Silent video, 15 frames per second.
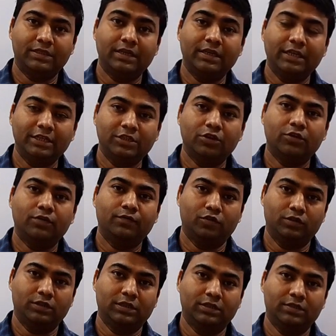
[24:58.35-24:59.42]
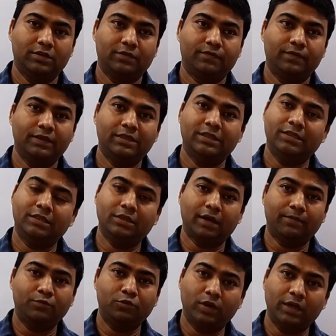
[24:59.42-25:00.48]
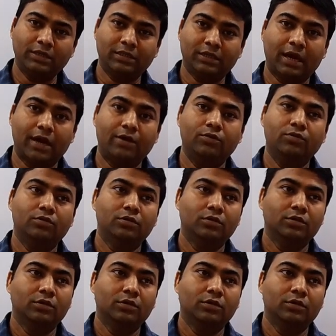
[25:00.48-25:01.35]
the nature of Gaussian surface, this is up to us how